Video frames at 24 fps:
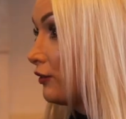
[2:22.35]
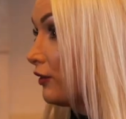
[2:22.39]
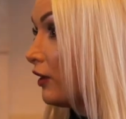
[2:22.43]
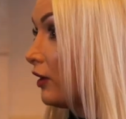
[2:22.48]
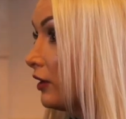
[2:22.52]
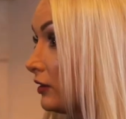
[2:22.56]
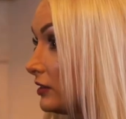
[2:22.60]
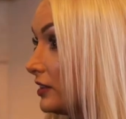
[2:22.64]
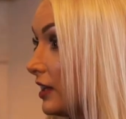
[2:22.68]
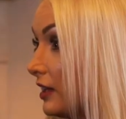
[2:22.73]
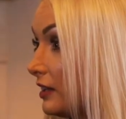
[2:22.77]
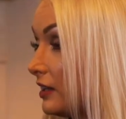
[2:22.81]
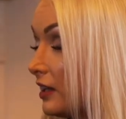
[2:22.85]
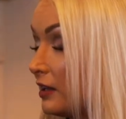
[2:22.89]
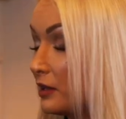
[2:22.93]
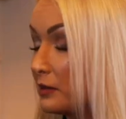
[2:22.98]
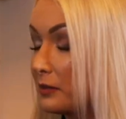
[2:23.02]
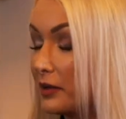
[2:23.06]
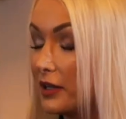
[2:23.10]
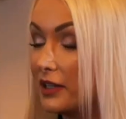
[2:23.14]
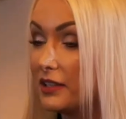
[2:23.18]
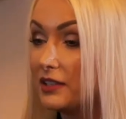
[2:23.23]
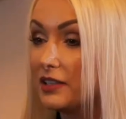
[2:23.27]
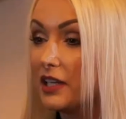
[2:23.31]
fault, in other
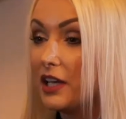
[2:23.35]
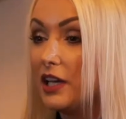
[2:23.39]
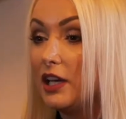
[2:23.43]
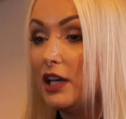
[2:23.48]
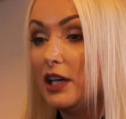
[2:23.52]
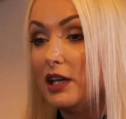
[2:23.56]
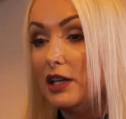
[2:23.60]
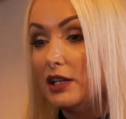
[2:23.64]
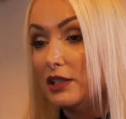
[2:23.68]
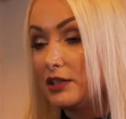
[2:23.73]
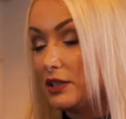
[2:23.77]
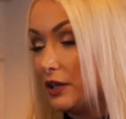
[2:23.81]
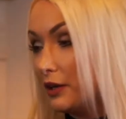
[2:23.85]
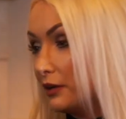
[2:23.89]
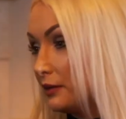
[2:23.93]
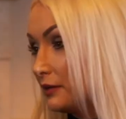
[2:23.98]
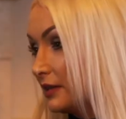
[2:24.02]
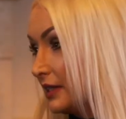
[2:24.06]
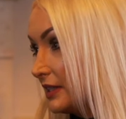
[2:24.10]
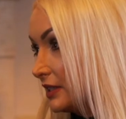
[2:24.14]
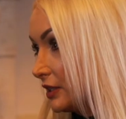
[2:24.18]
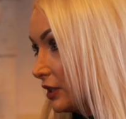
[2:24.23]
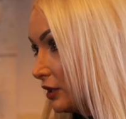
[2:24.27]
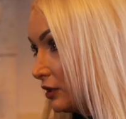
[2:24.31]
words. So
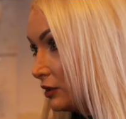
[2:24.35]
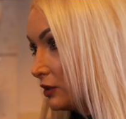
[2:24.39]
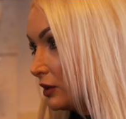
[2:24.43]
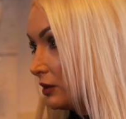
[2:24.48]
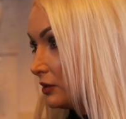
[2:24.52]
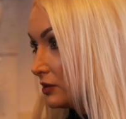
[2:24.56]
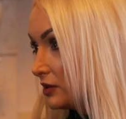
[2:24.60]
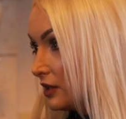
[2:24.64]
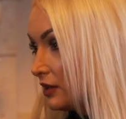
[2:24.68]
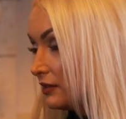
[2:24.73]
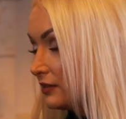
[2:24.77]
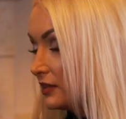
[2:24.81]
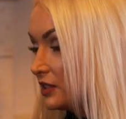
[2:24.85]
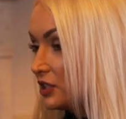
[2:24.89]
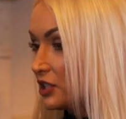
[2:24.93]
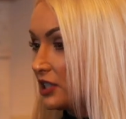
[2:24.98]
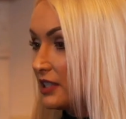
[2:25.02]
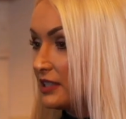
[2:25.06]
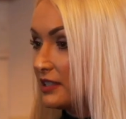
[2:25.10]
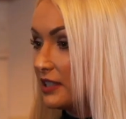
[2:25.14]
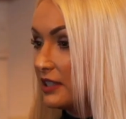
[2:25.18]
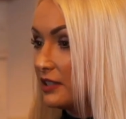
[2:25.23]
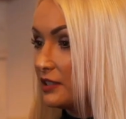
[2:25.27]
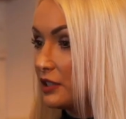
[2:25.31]
this girl goes off and
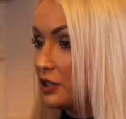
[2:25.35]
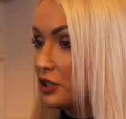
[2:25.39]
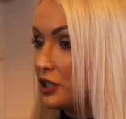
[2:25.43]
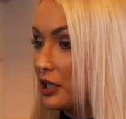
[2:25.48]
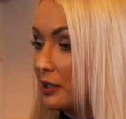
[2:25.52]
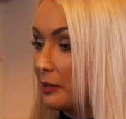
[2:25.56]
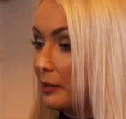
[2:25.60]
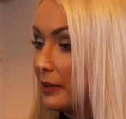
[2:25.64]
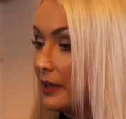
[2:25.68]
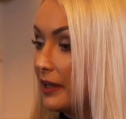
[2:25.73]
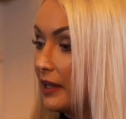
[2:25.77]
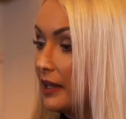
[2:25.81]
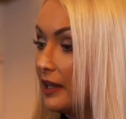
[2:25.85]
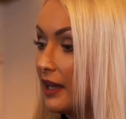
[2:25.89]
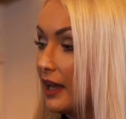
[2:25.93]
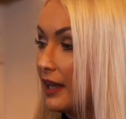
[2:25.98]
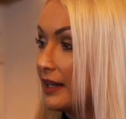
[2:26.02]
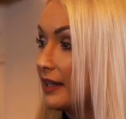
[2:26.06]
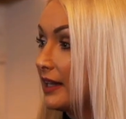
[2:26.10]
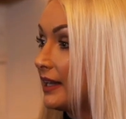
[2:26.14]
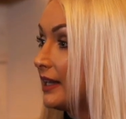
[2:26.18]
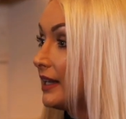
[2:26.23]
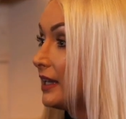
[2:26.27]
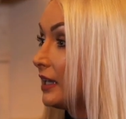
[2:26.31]
she sees her GP,
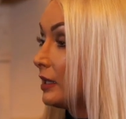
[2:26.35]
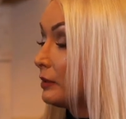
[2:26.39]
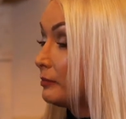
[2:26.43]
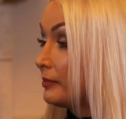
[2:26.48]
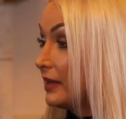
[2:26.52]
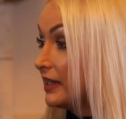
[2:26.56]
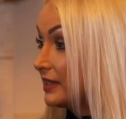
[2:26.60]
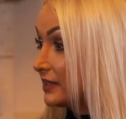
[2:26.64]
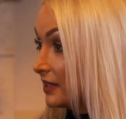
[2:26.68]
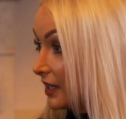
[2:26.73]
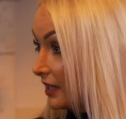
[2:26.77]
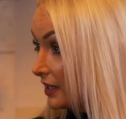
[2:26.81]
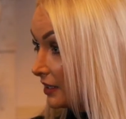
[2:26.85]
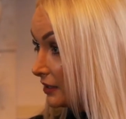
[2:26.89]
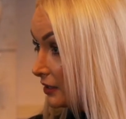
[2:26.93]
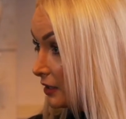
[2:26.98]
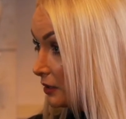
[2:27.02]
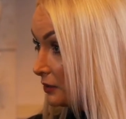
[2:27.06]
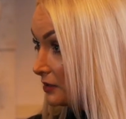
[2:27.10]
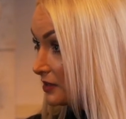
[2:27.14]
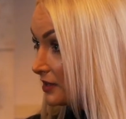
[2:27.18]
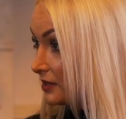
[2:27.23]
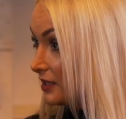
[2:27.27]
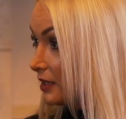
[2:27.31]
and he
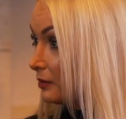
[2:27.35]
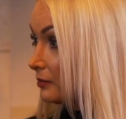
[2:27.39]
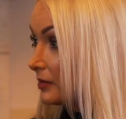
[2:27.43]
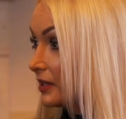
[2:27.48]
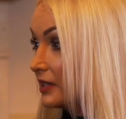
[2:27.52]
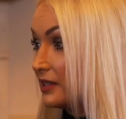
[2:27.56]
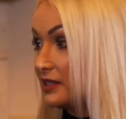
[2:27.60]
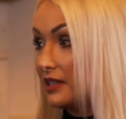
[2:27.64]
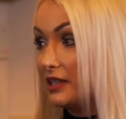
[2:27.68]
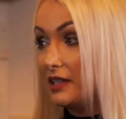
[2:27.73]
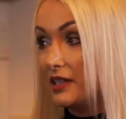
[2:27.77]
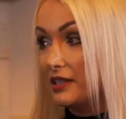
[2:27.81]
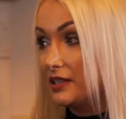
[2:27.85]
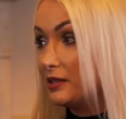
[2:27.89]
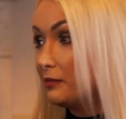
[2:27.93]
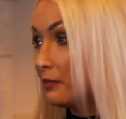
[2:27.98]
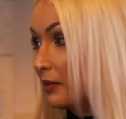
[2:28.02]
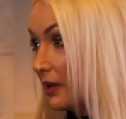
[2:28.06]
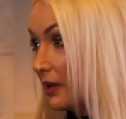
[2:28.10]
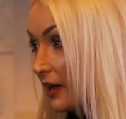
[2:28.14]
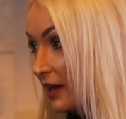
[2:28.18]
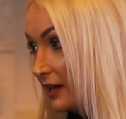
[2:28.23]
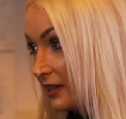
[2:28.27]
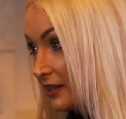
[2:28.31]
misdiagnoses it because he doesn't
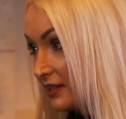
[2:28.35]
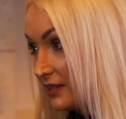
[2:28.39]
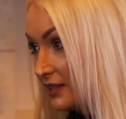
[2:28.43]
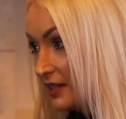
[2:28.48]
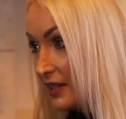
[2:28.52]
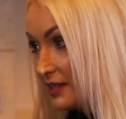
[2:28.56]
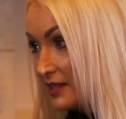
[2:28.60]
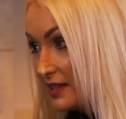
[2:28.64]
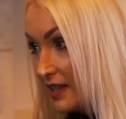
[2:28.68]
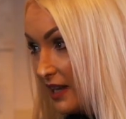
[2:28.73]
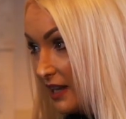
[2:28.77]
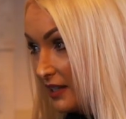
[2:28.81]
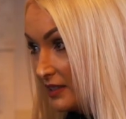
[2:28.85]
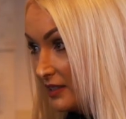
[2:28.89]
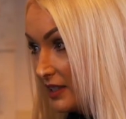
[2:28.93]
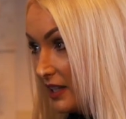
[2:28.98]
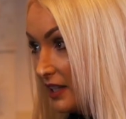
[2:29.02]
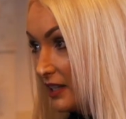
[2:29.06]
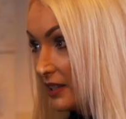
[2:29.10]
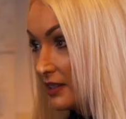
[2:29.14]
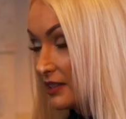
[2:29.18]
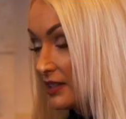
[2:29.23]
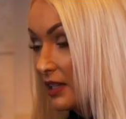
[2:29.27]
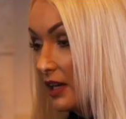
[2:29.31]
practice in
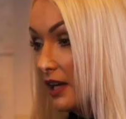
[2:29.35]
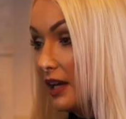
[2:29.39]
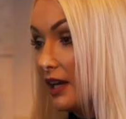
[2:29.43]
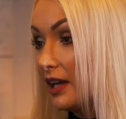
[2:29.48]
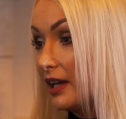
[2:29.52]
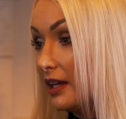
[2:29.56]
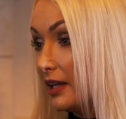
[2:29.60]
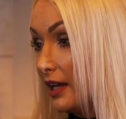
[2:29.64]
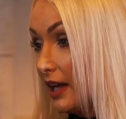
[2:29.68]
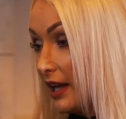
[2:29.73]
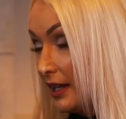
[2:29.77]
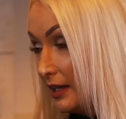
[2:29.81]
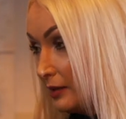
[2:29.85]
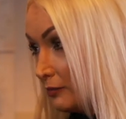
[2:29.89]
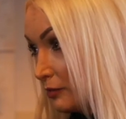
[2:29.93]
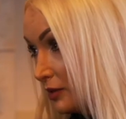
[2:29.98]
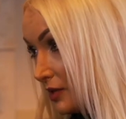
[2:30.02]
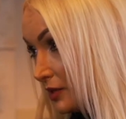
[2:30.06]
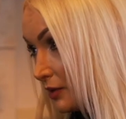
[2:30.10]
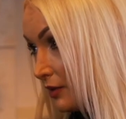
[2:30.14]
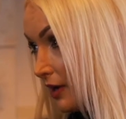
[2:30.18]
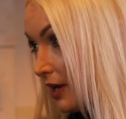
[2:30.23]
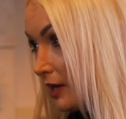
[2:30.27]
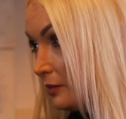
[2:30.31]
aesthetics, and
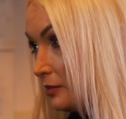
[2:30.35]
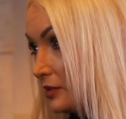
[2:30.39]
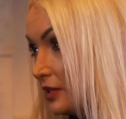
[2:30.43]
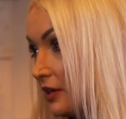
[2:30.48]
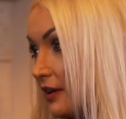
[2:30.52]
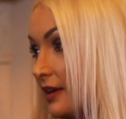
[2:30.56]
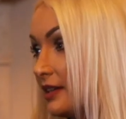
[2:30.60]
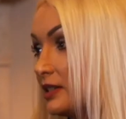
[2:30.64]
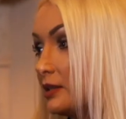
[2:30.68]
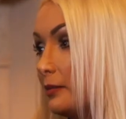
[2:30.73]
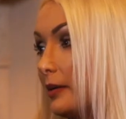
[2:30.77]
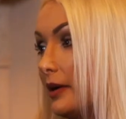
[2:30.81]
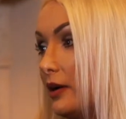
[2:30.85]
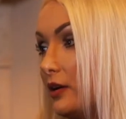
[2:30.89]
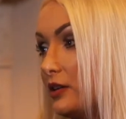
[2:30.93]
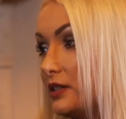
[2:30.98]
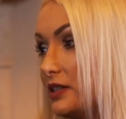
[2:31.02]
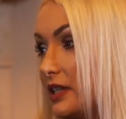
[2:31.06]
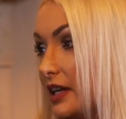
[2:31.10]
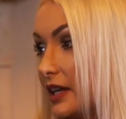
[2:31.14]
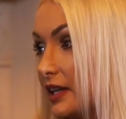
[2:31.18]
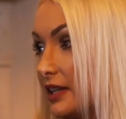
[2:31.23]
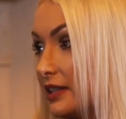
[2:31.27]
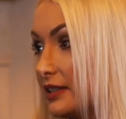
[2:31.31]
prescribes her
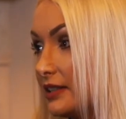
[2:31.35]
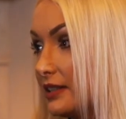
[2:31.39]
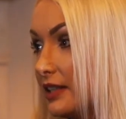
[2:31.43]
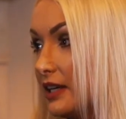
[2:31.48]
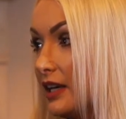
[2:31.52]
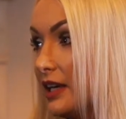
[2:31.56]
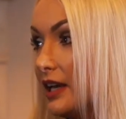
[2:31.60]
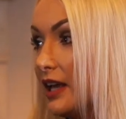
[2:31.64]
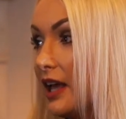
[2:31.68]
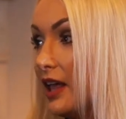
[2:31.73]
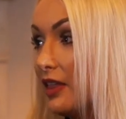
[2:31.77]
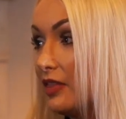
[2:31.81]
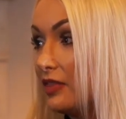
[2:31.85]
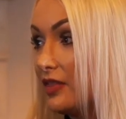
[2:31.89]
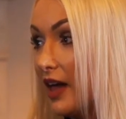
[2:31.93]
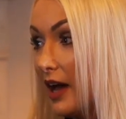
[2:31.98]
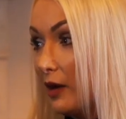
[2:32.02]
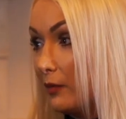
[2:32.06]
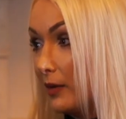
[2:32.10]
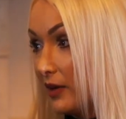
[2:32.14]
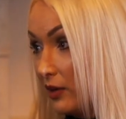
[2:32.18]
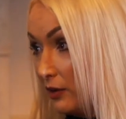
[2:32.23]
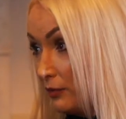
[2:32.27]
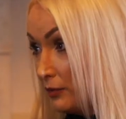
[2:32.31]
antibiotics.
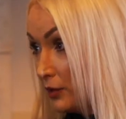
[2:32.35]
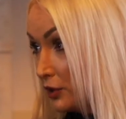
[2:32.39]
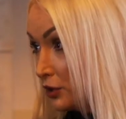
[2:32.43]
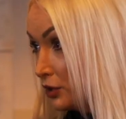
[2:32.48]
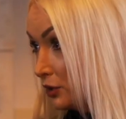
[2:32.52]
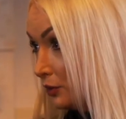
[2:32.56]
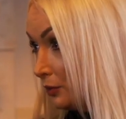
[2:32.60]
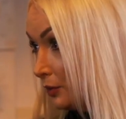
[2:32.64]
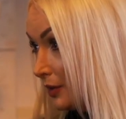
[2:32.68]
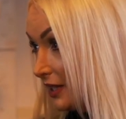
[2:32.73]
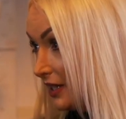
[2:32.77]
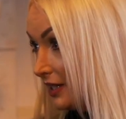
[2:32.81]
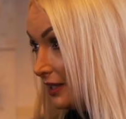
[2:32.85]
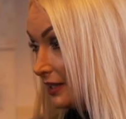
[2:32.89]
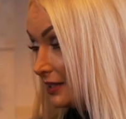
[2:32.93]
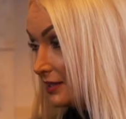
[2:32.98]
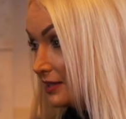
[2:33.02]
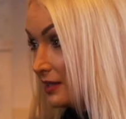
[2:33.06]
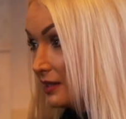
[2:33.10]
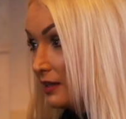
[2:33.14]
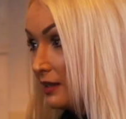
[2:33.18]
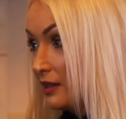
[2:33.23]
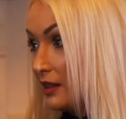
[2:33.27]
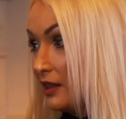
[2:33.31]
That went on for 2
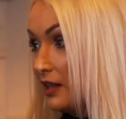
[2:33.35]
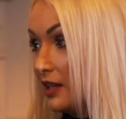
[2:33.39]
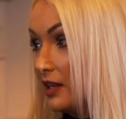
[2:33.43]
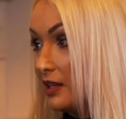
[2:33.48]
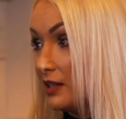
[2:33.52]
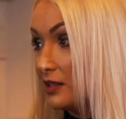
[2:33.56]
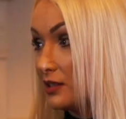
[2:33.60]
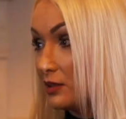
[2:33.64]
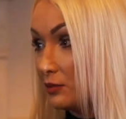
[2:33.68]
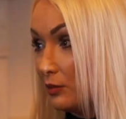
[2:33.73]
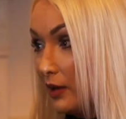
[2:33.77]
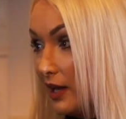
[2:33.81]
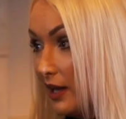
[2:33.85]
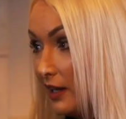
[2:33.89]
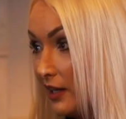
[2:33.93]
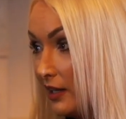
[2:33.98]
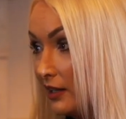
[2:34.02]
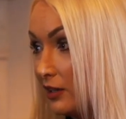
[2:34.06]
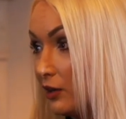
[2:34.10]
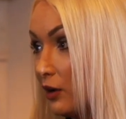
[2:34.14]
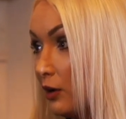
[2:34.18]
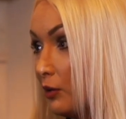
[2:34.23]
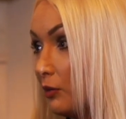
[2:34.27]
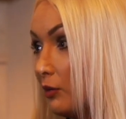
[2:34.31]
weeks. The
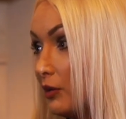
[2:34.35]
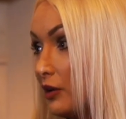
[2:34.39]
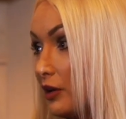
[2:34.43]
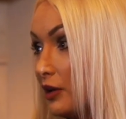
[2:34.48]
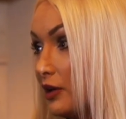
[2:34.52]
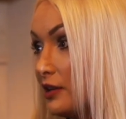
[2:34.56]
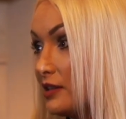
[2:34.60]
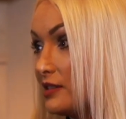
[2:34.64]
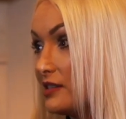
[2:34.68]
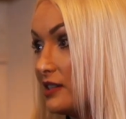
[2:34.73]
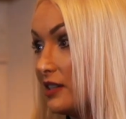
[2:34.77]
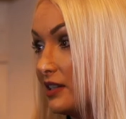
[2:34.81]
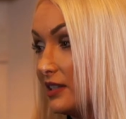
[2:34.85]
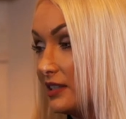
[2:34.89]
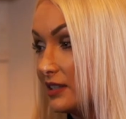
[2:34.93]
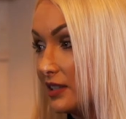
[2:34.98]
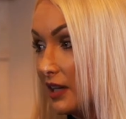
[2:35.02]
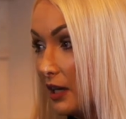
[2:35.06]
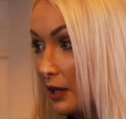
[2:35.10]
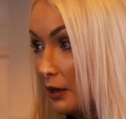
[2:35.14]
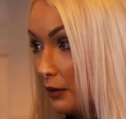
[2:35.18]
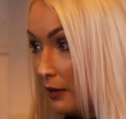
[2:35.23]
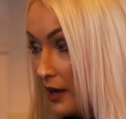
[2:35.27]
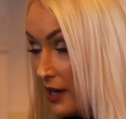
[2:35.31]
swelling got worse, the
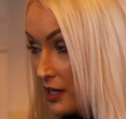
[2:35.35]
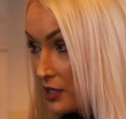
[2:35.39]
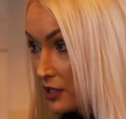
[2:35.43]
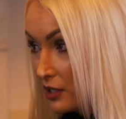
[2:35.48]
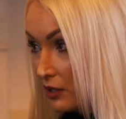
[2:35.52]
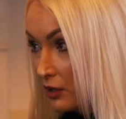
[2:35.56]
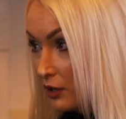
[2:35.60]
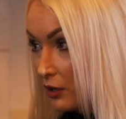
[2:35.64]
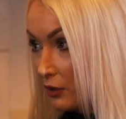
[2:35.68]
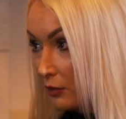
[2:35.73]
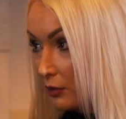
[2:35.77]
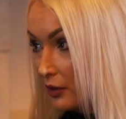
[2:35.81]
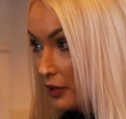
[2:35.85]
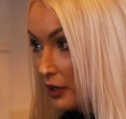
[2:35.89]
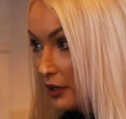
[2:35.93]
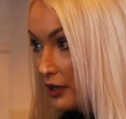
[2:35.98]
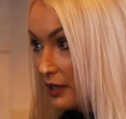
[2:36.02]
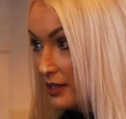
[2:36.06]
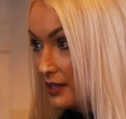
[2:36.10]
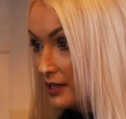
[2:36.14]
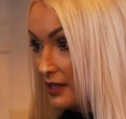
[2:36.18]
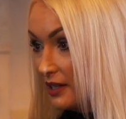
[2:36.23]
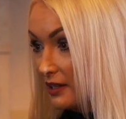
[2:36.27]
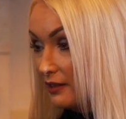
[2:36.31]
discoloration got
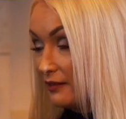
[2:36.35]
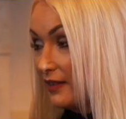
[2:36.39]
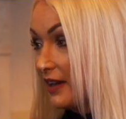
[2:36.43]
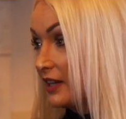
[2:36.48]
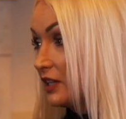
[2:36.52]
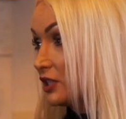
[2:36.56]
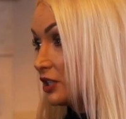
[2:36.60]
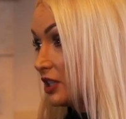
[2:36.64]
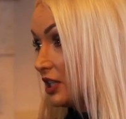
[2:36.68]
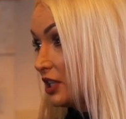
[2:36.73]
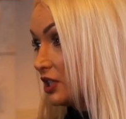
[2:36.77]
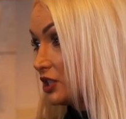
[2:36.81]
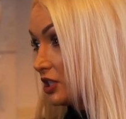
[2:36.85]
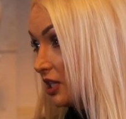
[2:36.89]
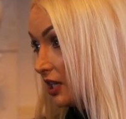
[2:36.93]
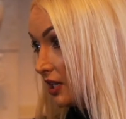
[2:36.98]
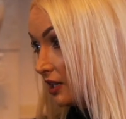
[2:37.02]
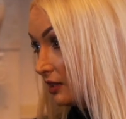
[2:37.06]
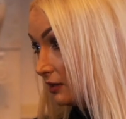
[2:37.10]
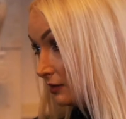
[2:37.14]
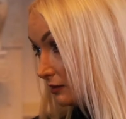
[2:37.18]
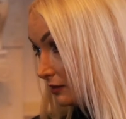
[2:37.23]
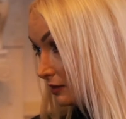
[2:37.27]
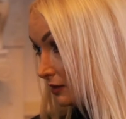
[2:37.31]
worse, and eventually
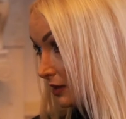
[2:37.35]
she